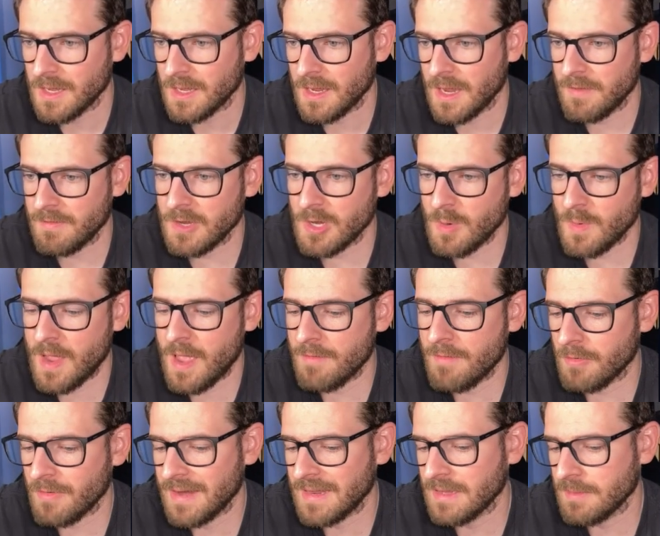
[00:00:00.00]
if you don't have
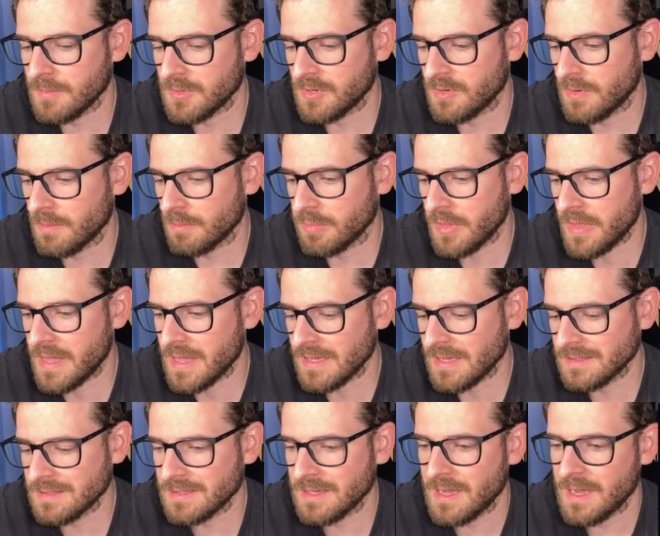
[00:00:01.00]
a rate limiter in
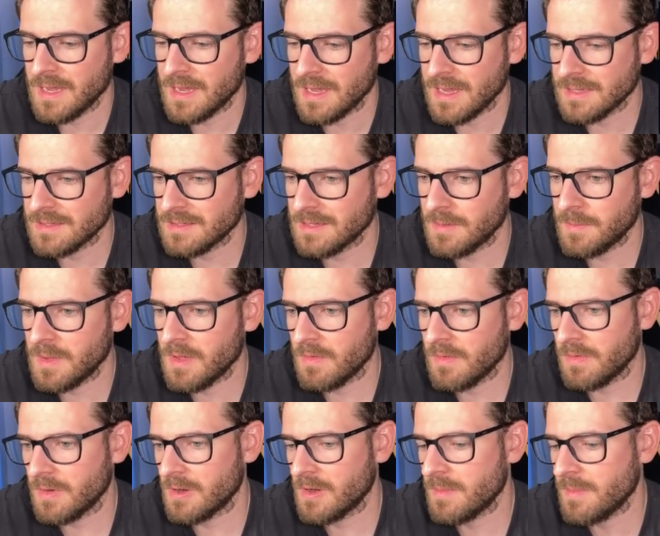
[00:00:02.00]
place, it's going to be a
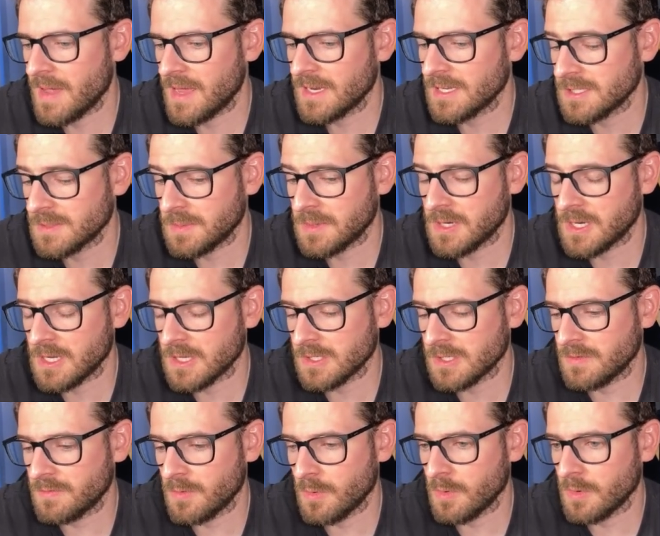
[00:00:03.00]
very bad experience
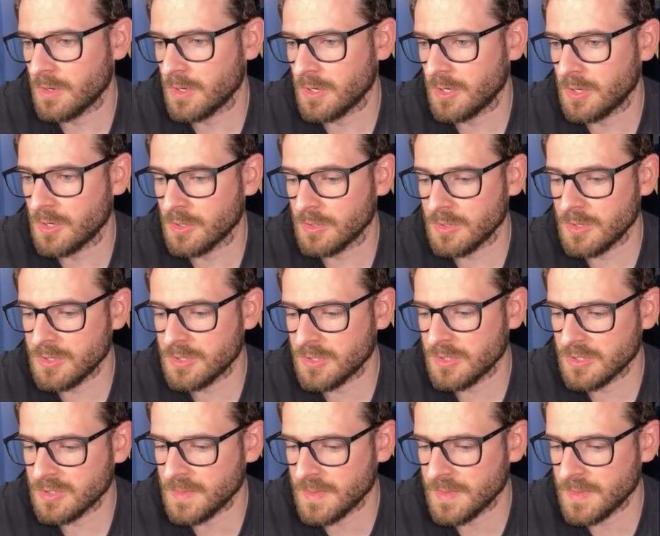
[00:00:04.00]
for your users